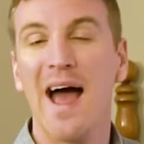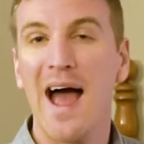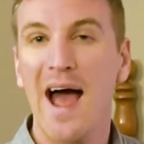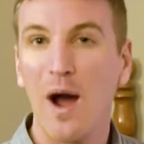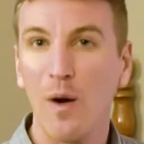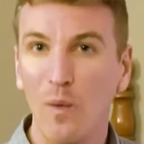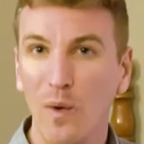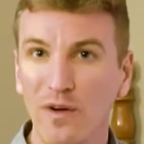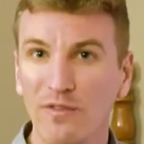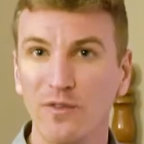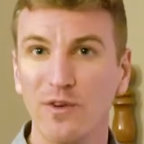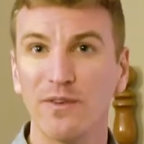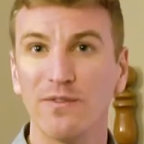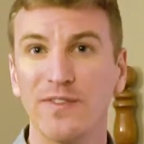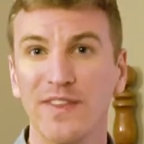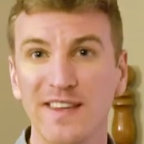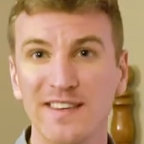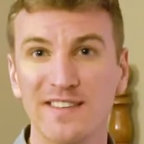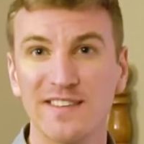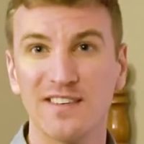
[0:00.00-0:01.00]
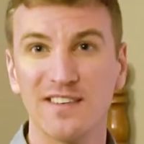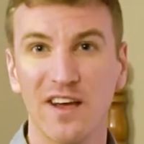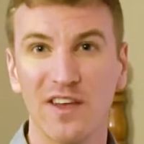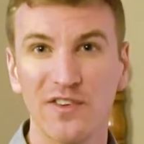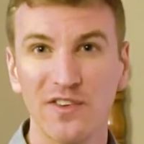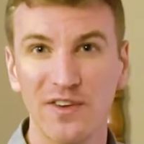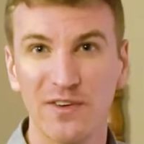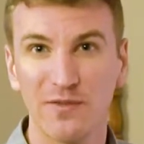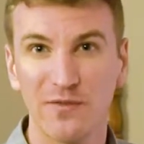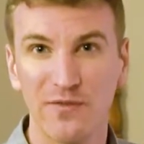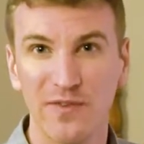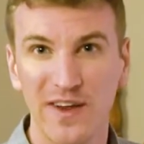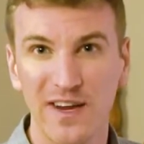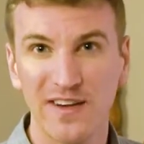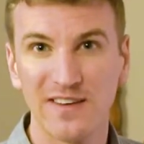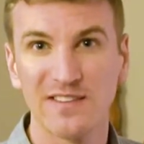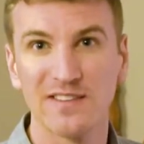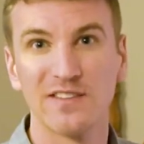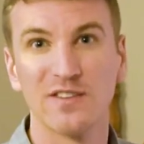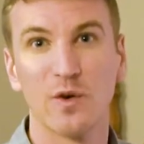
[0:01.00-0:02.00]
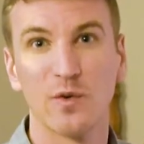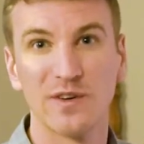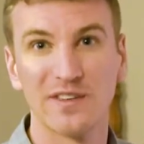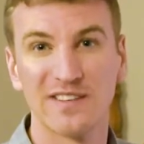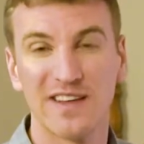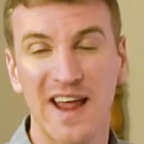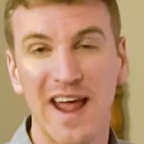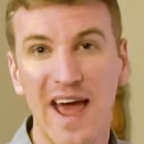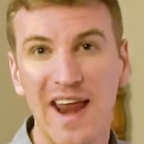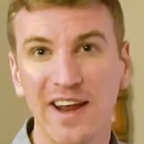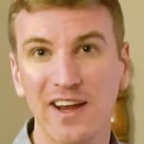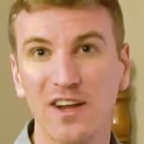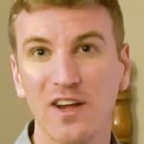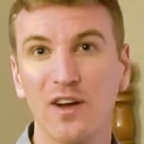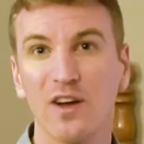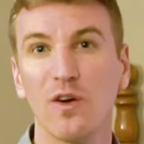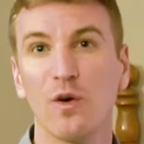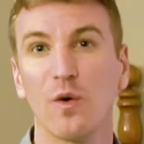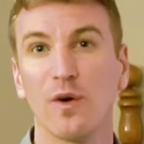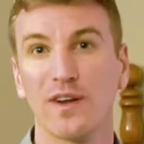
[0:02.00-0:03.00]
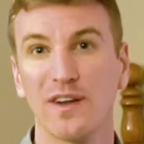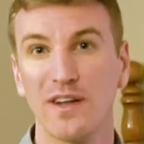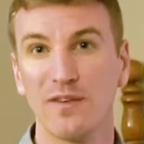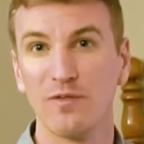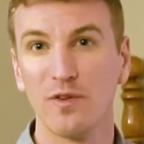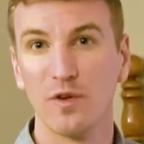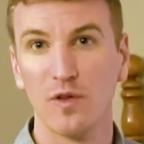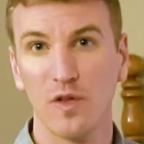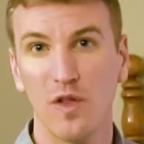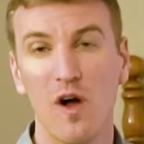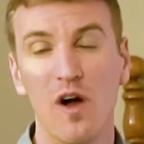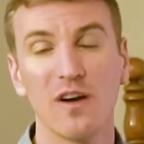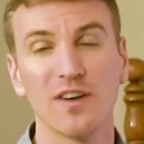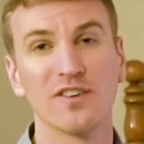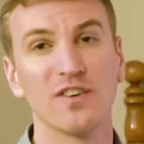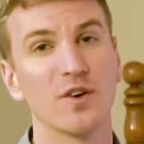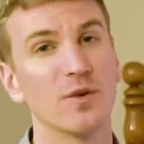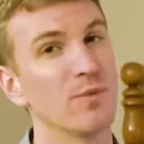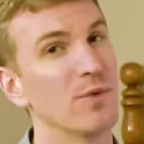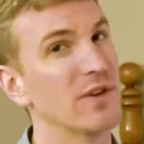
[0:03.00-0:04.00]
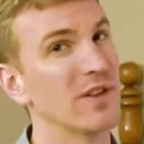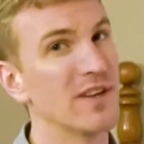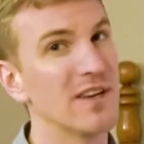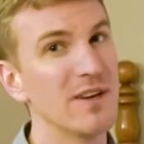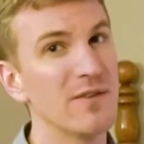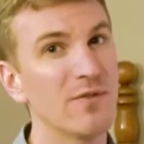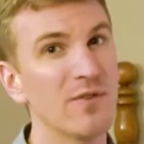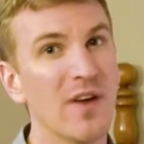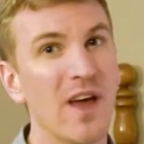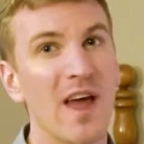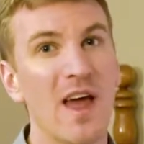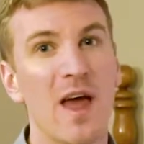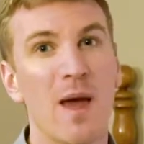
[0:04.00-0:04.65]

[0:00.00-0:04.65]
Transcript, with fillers: However, if this doesn't fix your sciatica or give you long-term relief,